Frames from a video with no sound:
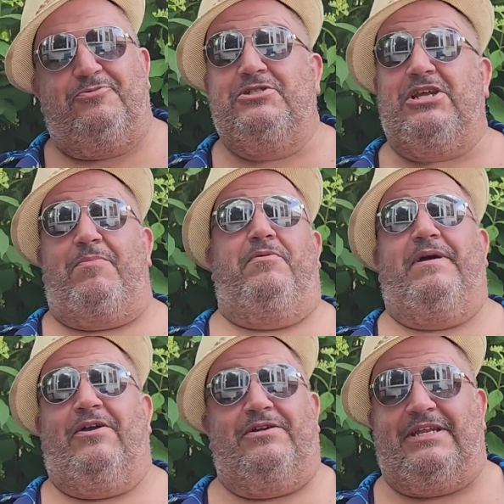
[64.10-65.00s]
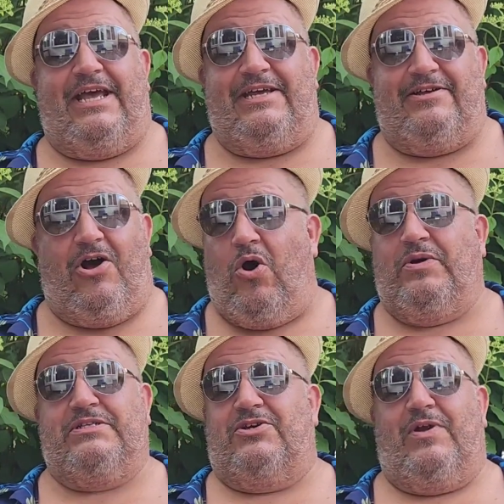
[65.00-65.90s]
to a double Merritt day.
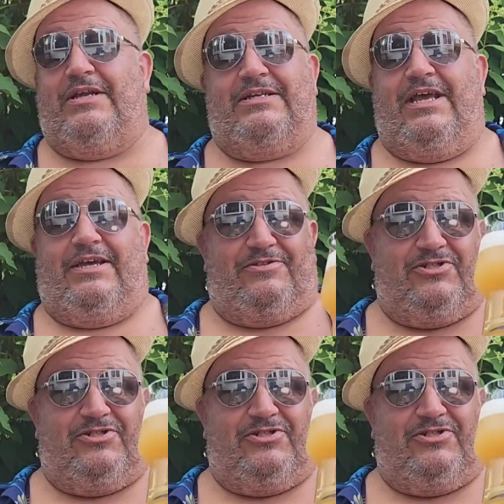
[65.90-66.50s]
Always a great day.